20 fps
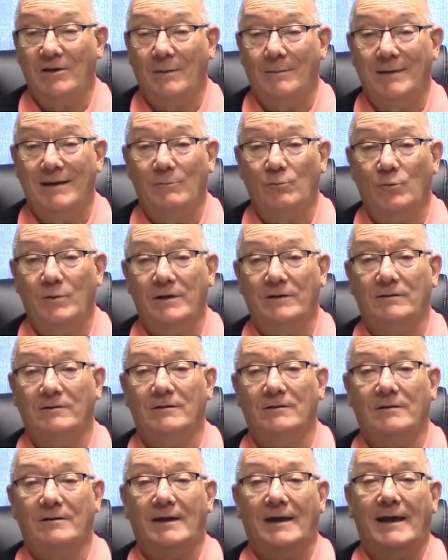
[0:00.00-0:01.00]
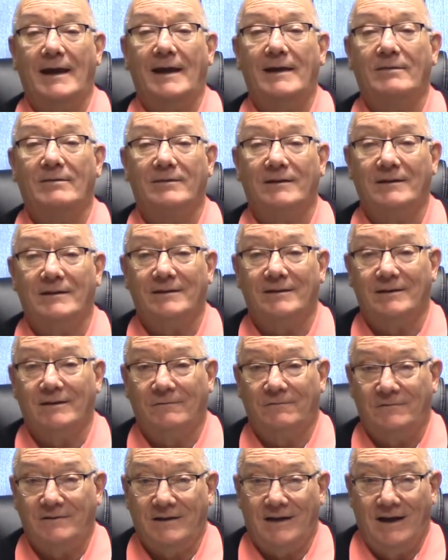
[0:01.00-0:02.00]
I mean, we look at the
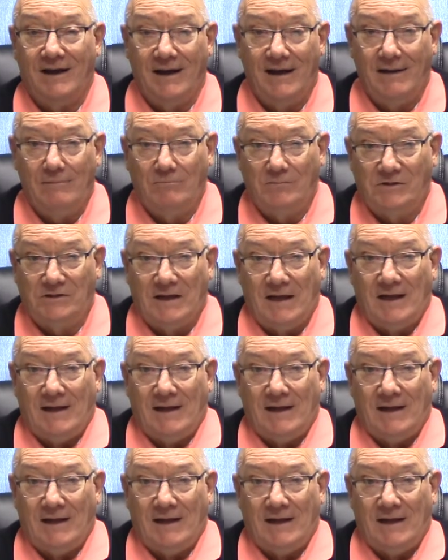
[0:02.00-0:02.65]
tough times